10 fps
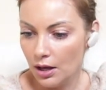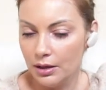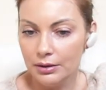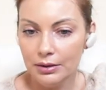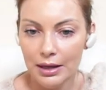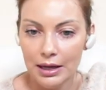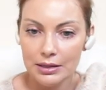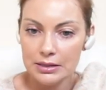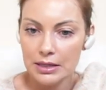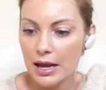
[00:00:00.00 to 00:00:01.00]
Uh,
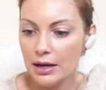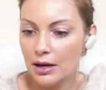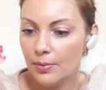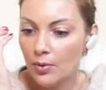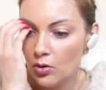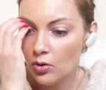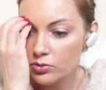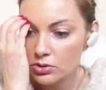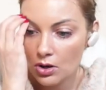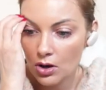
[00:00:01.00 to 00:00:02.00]
next item
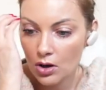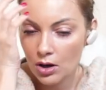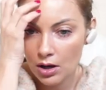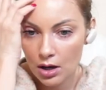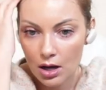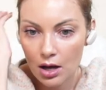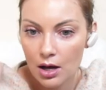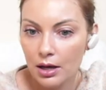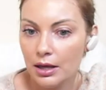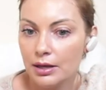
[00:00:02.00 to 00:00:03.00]
also
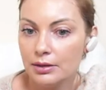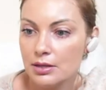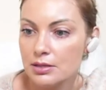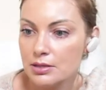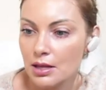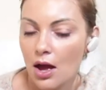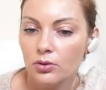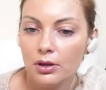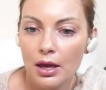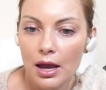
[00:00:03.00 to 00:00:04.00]
uh, in the
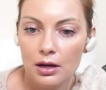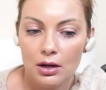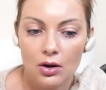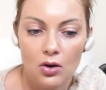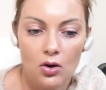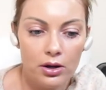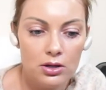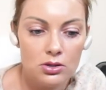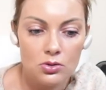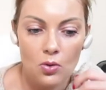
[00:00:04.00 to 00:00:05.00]
sound
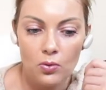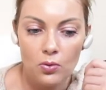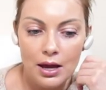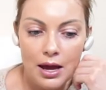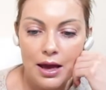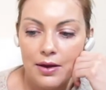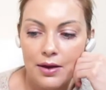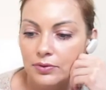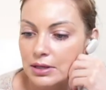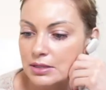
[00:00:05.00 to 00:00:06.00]
category. So we
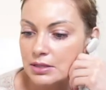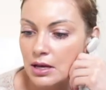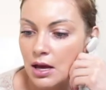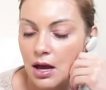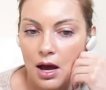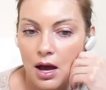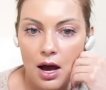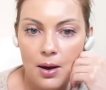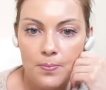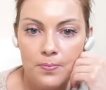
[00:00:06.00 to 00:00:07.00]
have this
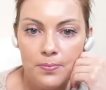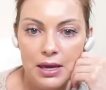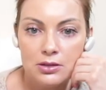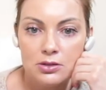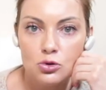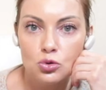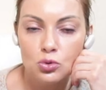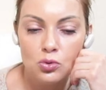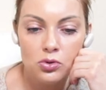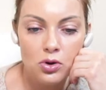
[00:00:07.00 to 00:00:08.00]
uh, Beats,
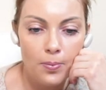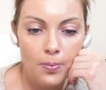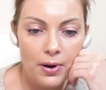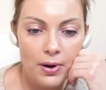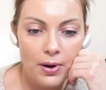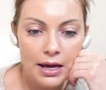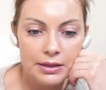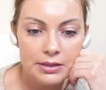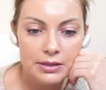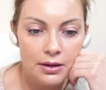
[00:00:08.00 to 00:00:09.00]
Studio
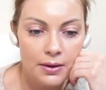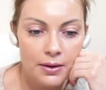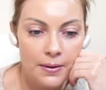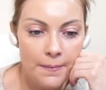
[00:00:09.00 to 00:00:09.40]
Buds.